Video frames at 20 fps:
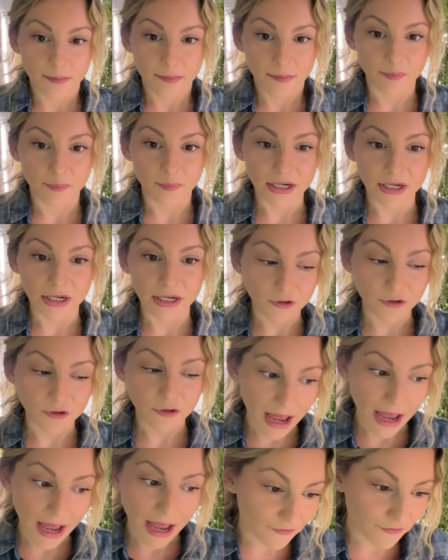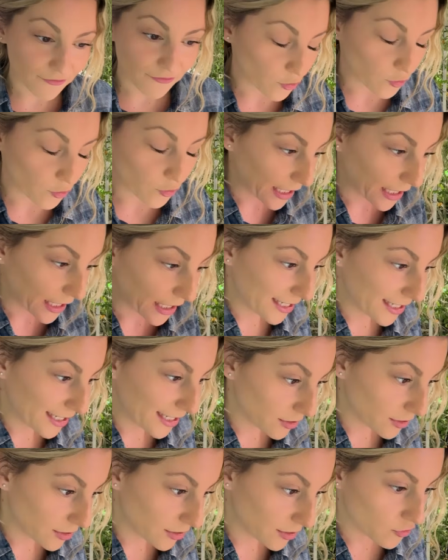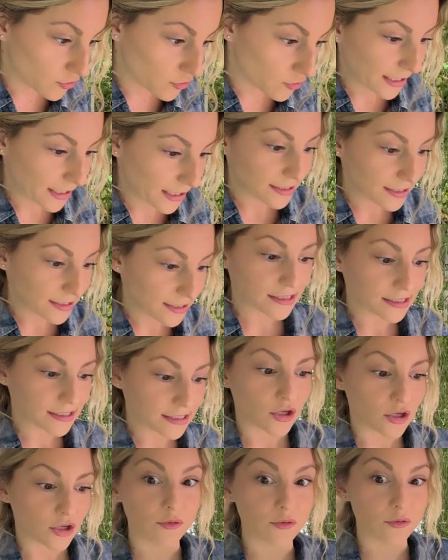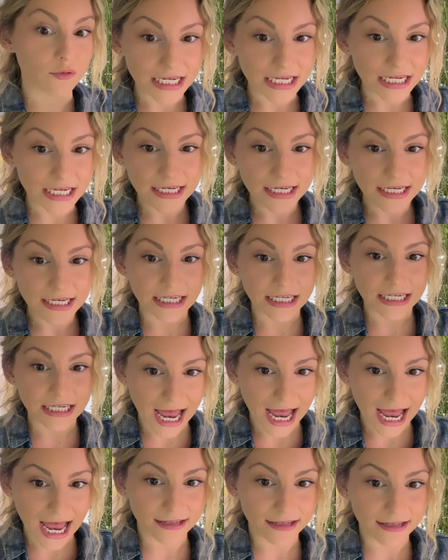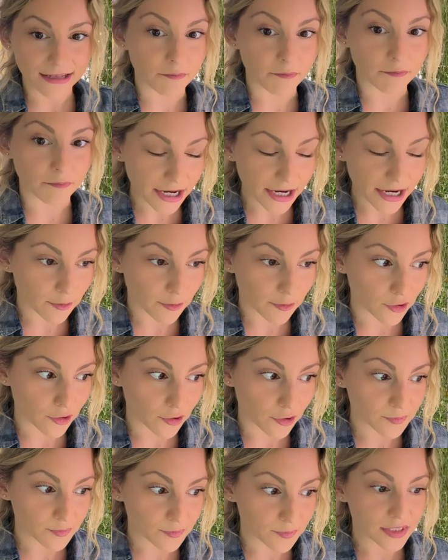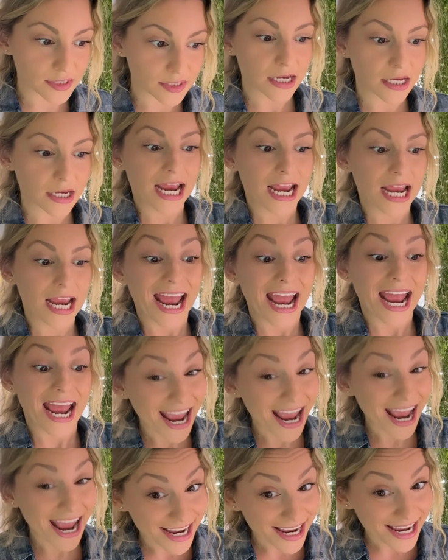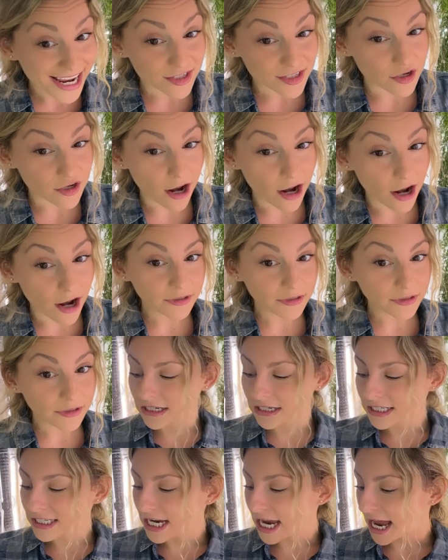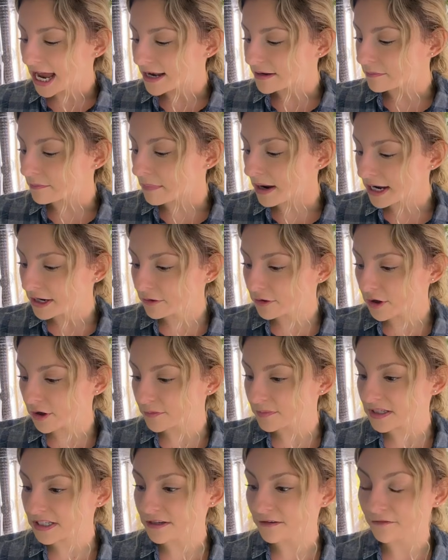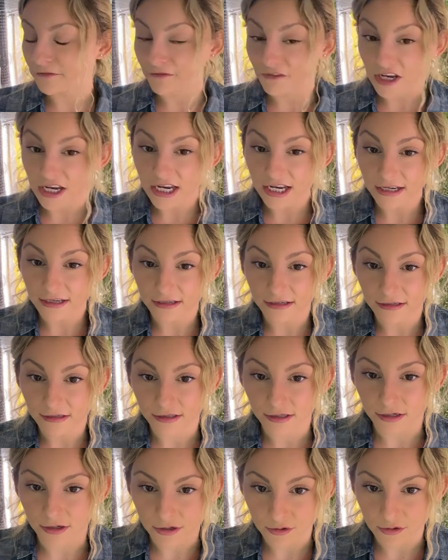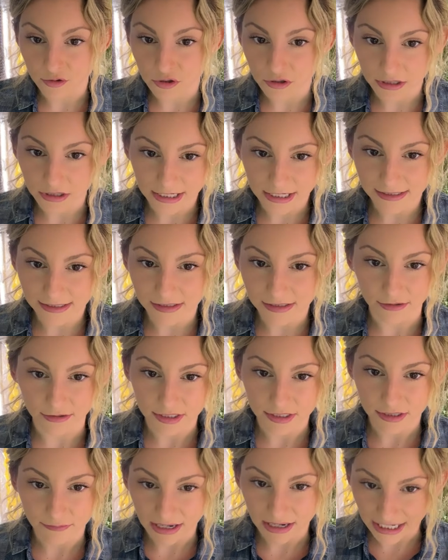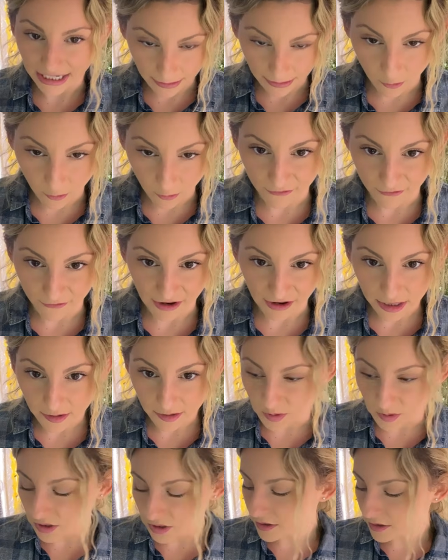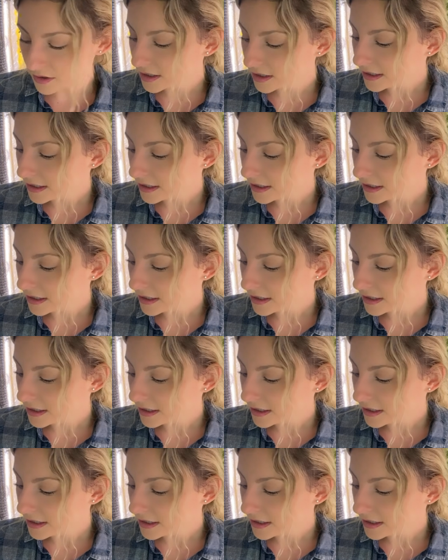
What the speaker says: But if you have organic nutrients, you need to add the microbes. And not only do you need to add microbes to feed the nutrients or to make it more available,